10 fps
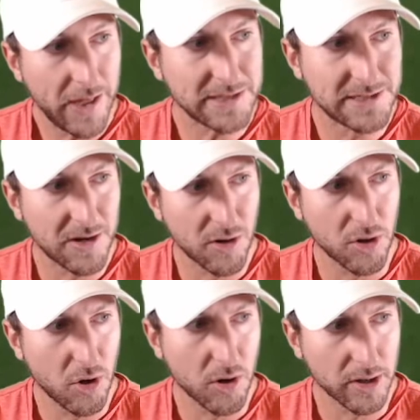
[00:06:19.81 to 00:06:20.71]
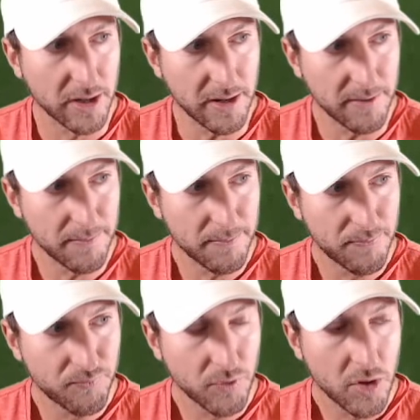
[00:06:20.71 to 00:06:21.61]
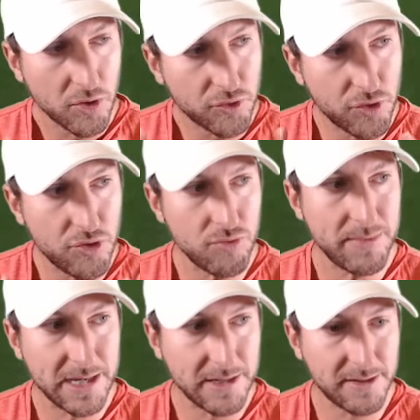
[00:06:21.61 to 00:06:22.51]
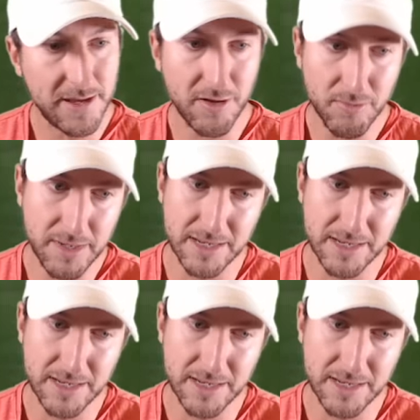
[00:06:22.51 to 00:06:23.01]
That's Derek Carr again. So you mean to tell